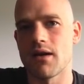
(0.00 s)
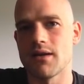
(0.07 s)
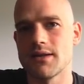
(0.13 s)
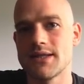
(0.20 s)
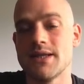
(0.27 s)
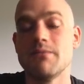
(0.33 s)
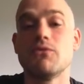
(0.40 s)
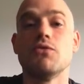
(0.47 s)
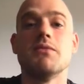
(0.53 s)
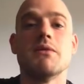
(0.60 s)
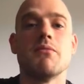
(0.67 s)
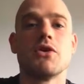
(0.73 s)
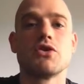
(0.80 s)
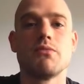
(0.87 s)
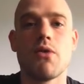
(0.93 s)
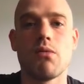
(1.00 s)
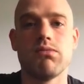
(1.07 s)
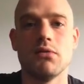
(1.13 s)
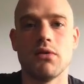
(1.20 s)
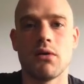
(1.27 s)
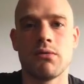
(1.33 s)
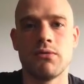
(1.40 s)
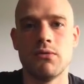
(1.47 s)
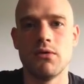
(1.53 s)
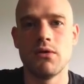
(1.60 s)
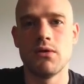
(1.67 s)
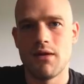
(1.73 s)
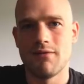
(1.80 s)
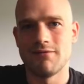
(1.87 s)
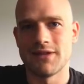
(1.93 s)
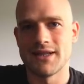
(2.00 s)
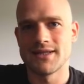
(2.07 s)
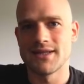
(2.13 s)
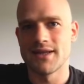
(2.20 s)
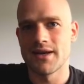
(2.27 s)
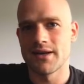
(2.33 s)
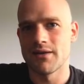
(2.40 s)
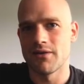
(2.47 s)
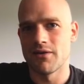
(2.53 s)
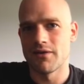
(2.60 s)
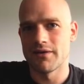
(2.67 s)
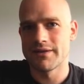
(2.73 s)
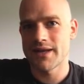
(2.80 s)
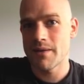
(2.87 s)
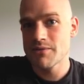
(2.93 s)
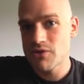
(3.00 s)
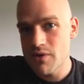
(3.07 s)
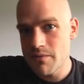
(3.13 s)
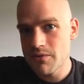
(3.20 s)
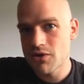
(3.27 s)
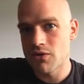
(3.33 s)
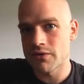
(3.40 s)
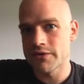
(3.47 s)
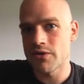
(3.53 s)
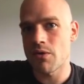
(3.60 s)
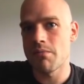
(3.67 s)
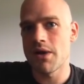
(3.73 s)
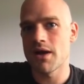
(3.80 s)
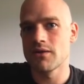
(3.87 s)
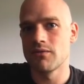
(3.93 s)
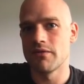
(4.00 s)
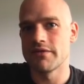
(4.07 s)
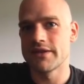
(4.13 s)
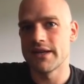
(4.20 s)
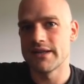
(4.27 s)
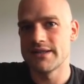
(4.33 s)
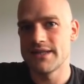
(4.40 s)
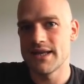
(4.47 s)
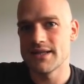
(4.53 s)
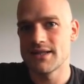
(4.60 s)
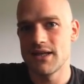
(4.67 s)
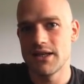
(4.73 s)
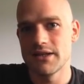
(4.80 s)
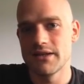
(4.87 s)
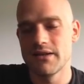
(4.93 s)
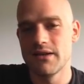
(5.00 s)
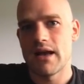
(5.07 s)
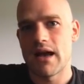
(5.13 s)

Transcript: seem to be much more powerful than their TypeScript counterpart with TSLint.